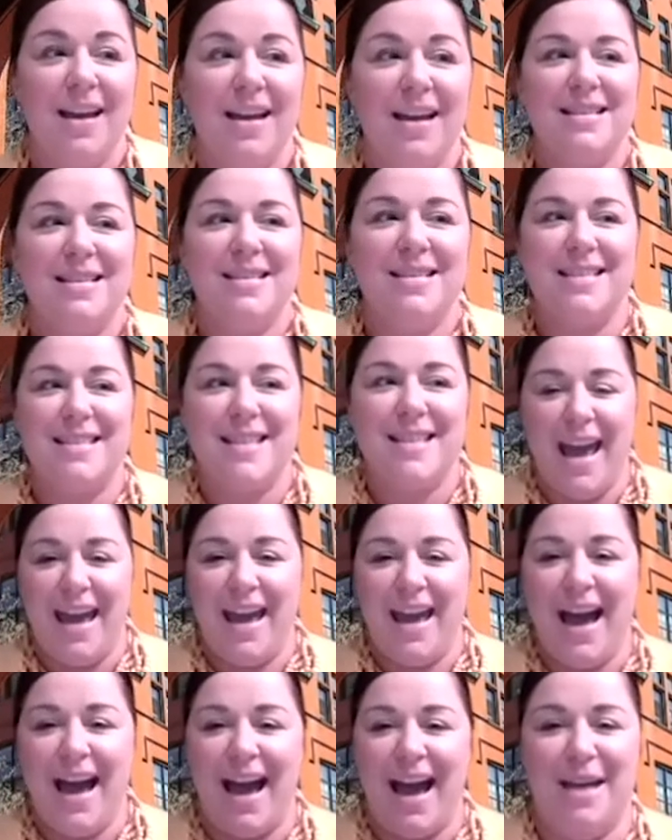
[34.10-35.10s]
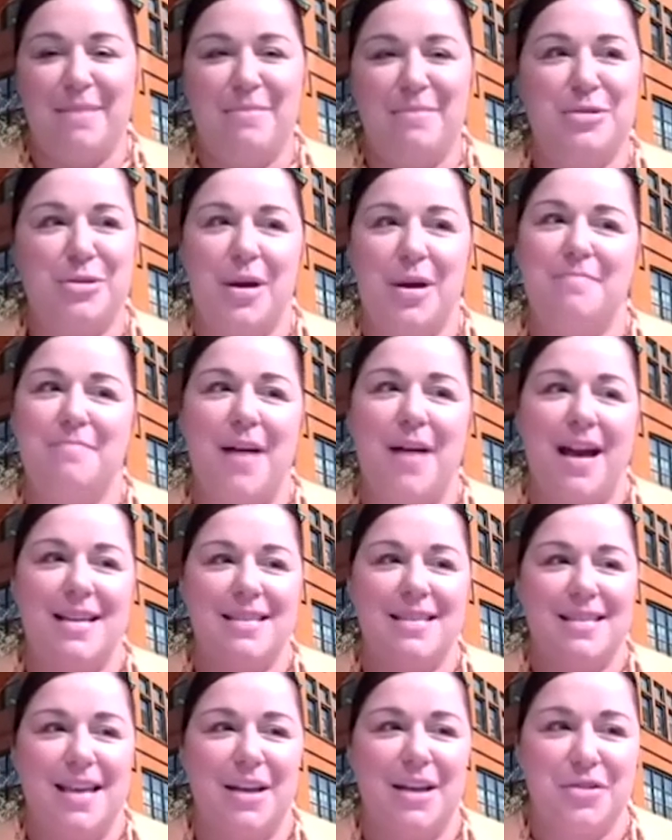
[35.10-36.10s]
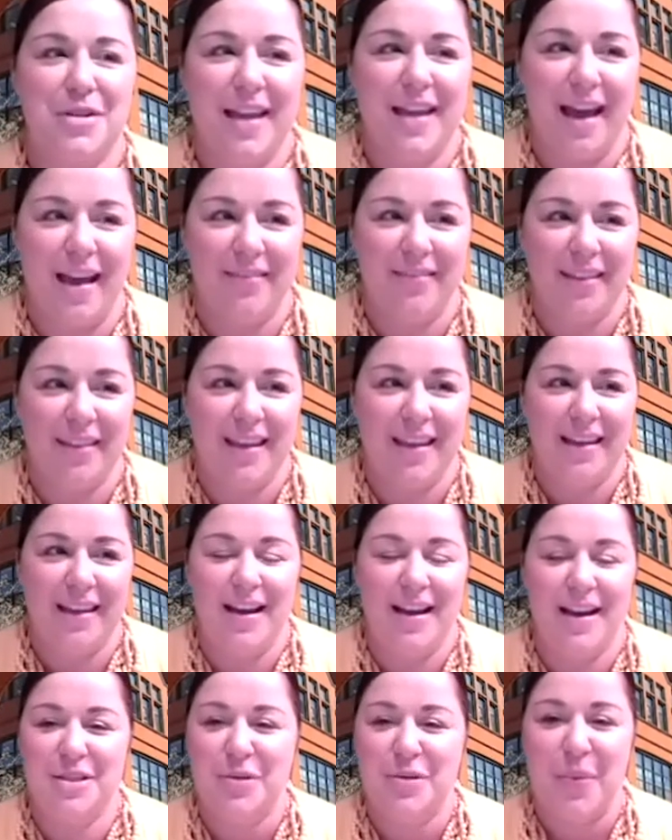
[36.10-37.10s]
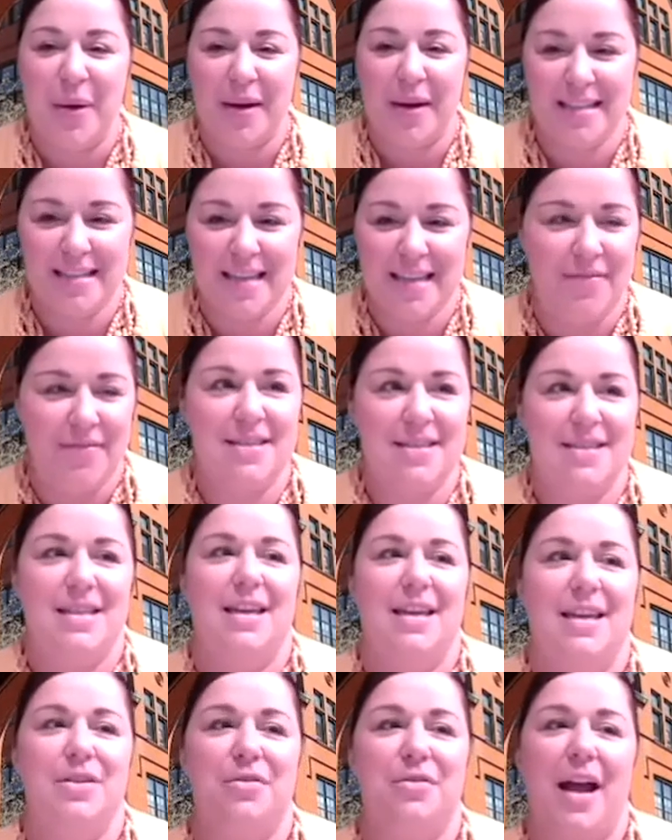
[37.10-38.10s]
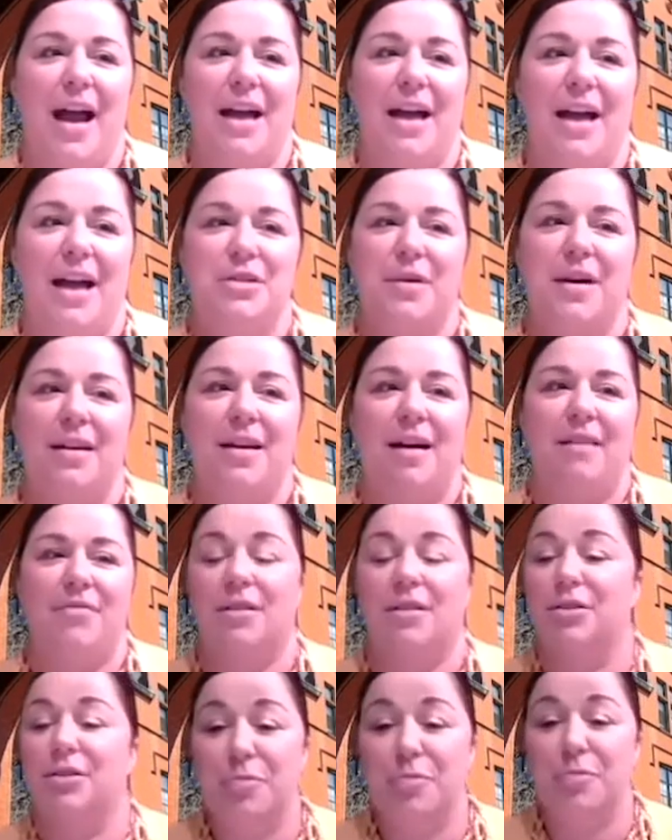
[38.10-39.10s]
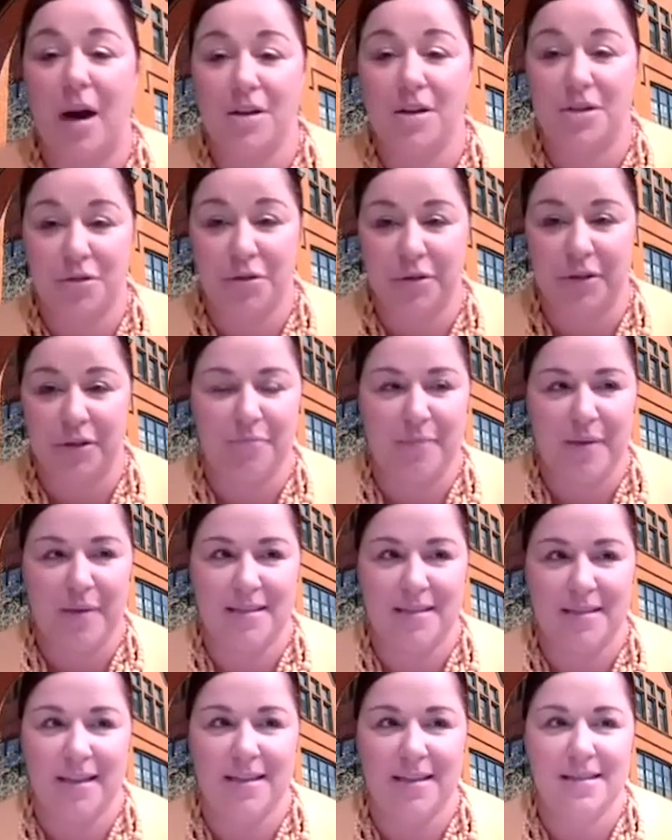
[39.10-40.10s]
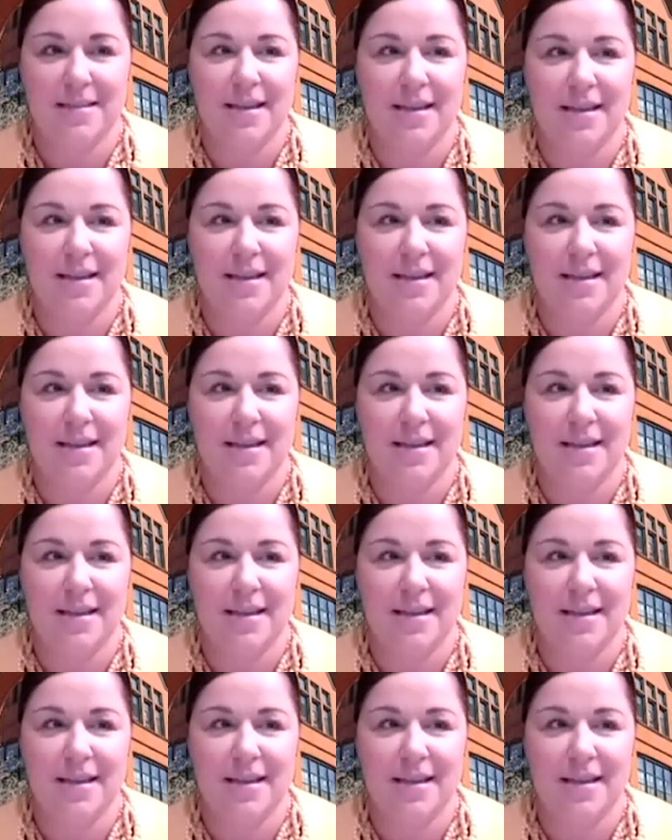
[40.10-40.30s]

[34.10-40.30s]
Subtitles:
Today, I am joined by Sandra Kenly, a 2017 graduate of the Lubar School of Business.